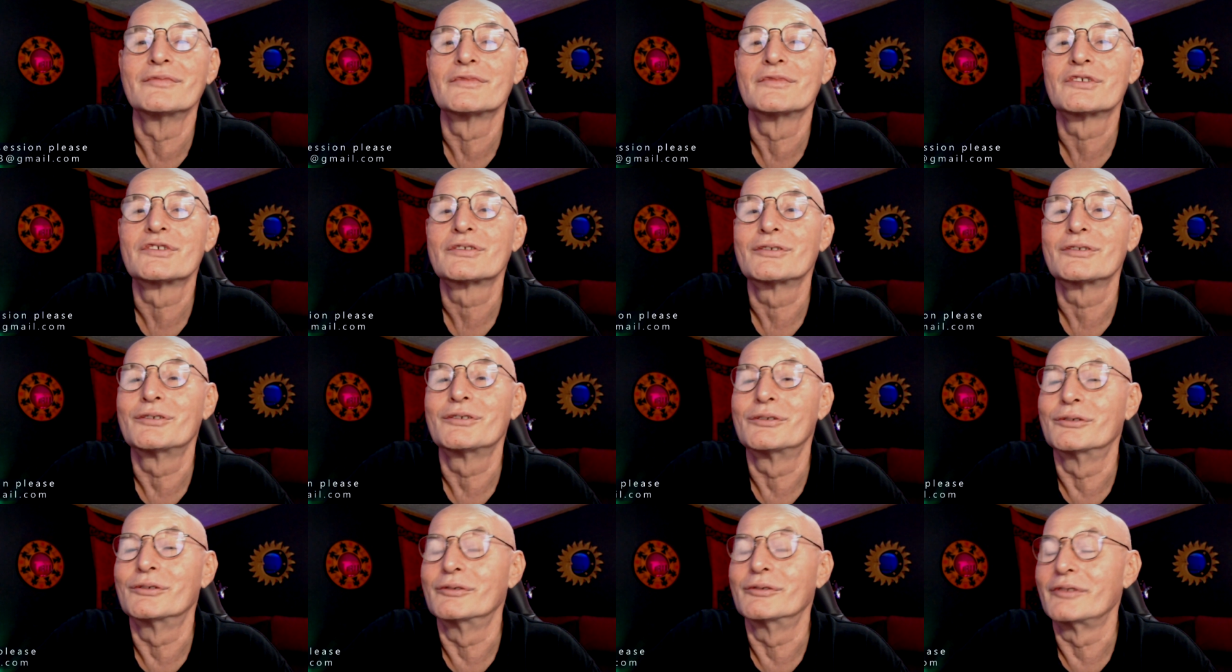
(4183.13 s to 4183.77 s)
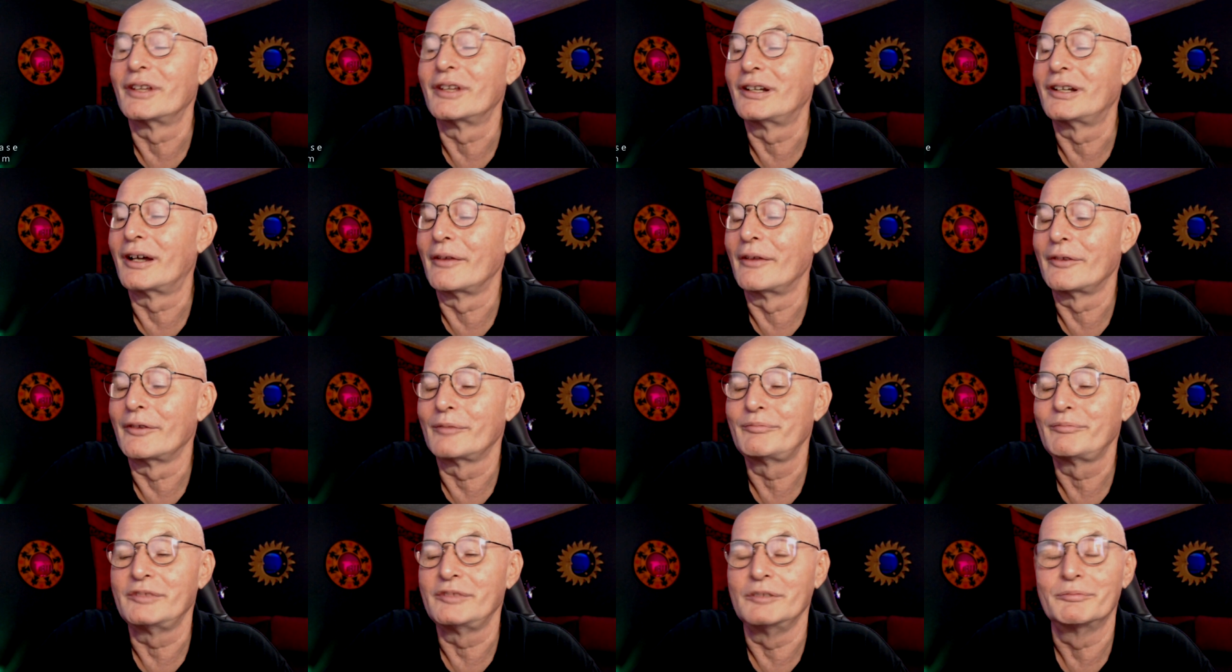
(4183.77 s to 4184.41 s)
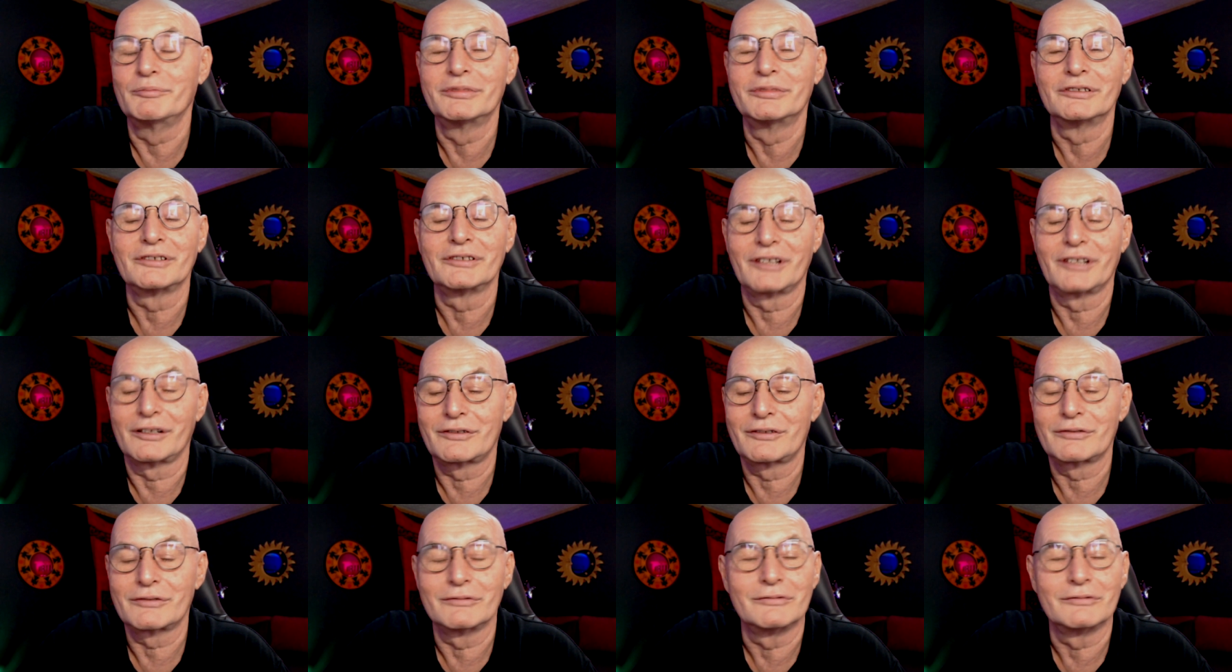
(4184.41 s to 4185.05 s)
so that other people
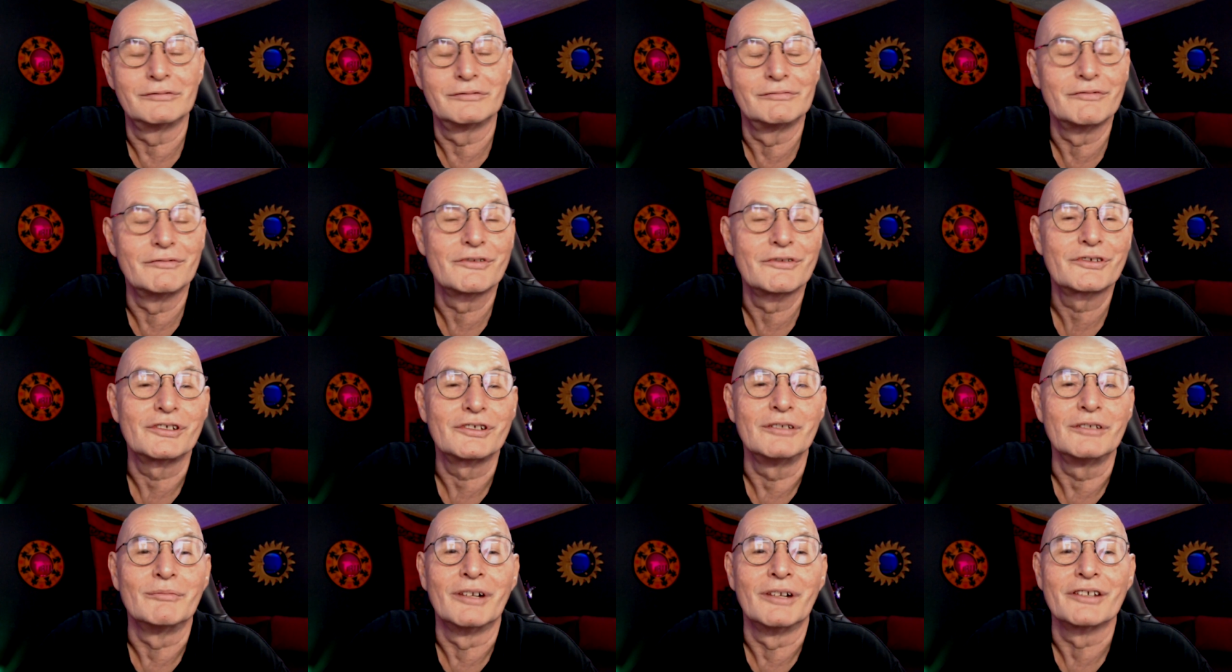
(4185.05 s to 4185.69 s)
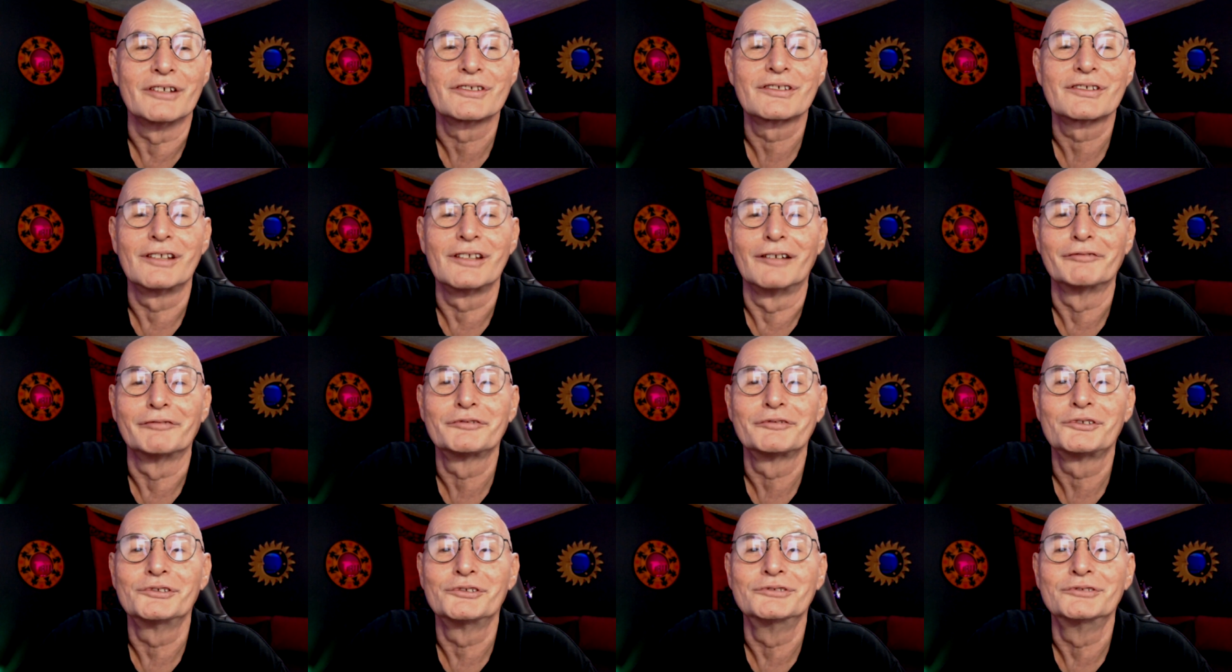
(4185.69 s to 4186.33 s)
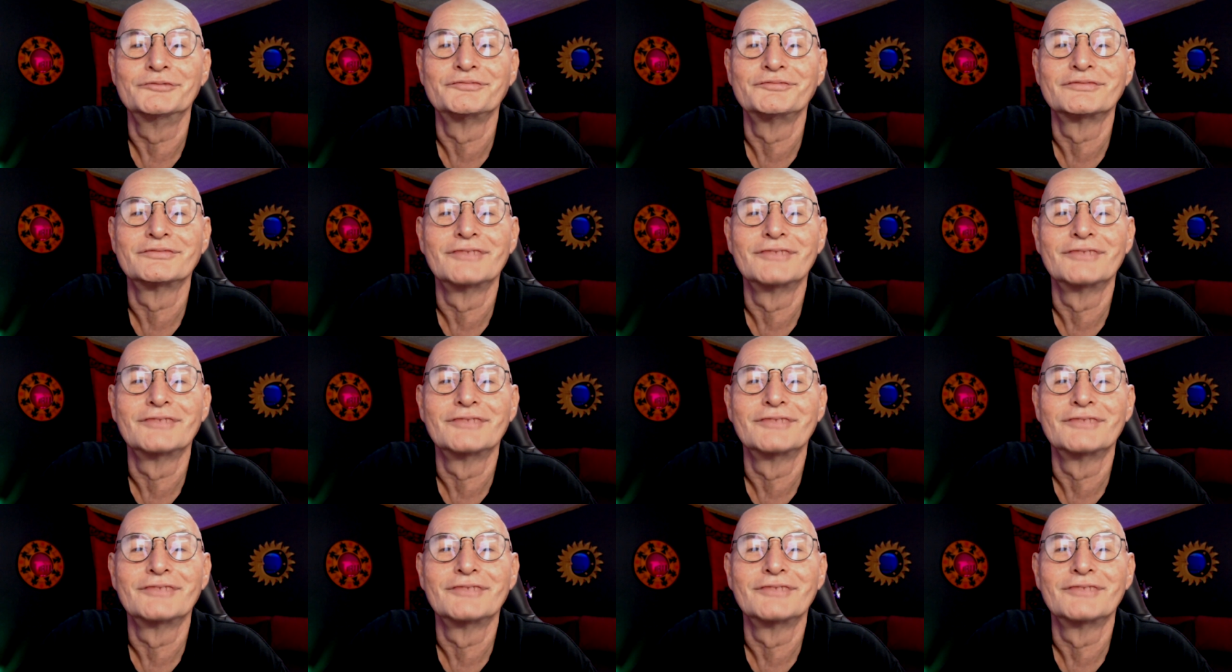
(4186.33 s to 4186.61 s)
get to see my stuff too.